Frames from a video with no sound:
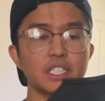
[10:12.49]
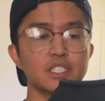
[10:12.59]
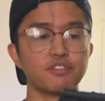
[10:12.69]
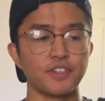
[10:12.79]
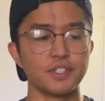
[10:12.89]

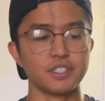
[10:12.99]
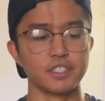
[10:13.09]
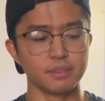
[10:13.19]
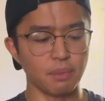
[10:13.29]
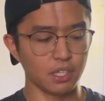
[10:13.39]
this first
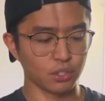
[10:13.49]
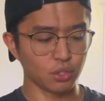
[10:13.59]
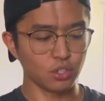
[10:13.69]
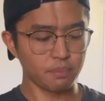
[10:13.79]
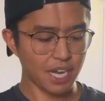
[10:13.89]
smaller
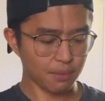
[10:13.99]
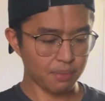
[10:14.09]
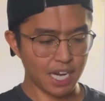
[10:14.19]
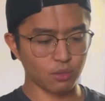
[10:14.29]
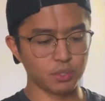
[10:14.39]
cooler
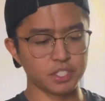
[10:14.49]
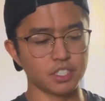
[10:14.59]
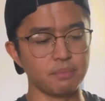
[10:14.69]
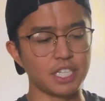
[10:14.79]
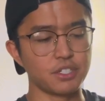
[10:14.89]
backpack, we're just
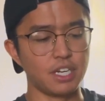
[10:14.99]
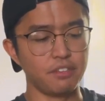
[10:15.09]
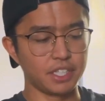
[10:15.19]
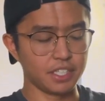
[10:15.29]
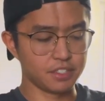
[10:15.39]
going to make sure
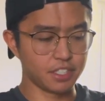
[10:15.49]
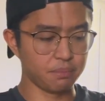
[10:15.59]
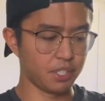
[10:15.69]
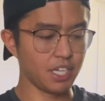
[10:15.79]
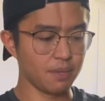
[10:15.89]
everything is
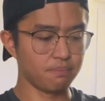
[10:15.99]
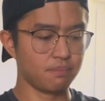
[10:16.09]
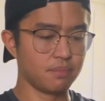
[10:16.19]
zippered up.